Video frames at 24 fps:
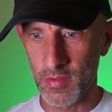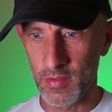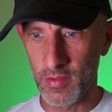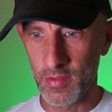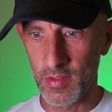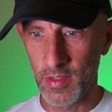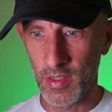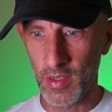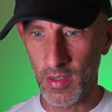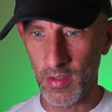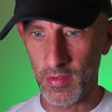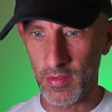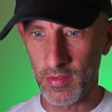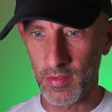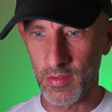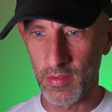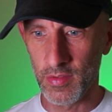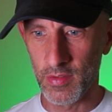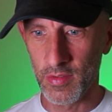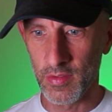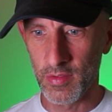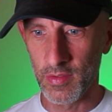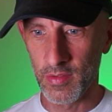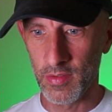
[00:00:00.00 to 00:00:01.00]
you
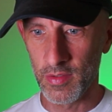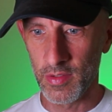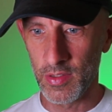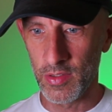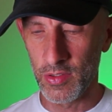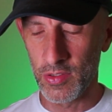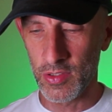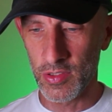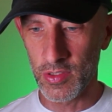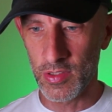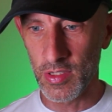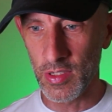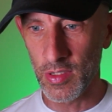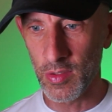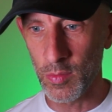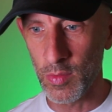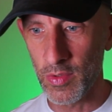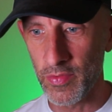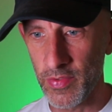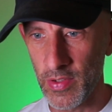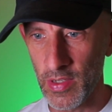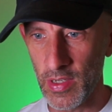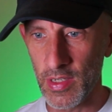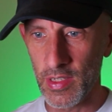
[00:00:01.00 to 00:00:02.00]
just deal
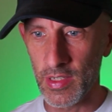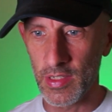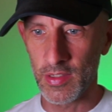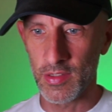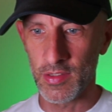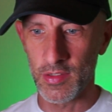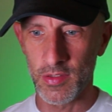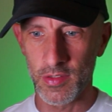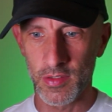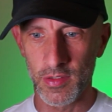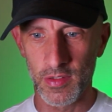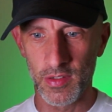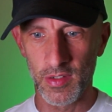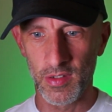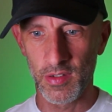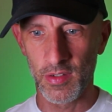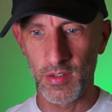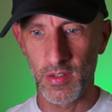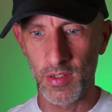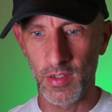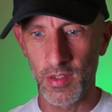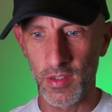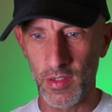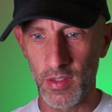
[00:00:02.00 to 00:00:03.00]
with your leads.
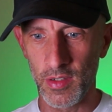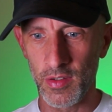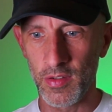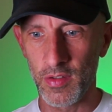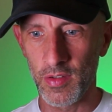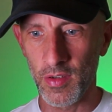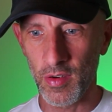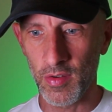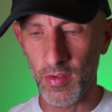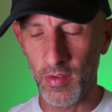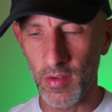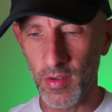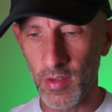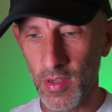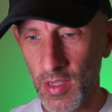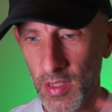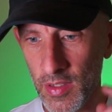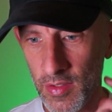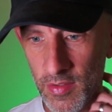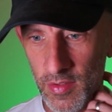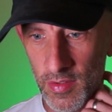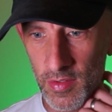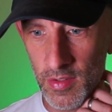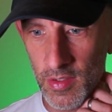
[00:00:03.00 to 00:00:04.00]
You don't
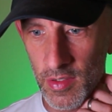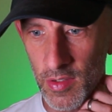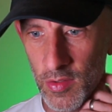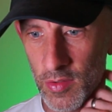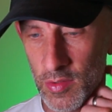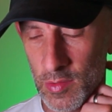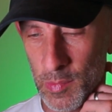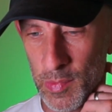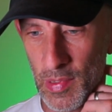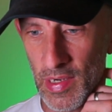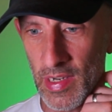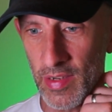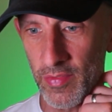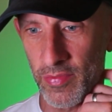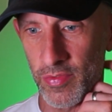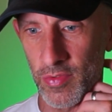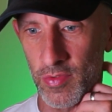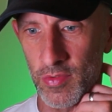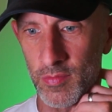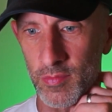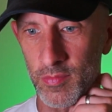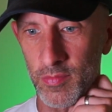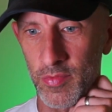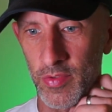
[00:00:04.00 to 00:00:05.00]
need to use a
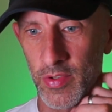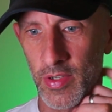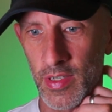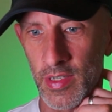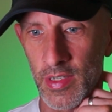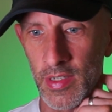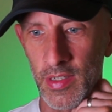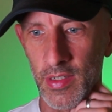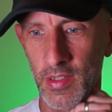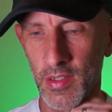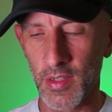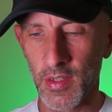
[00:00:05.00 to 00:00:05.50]
platform really.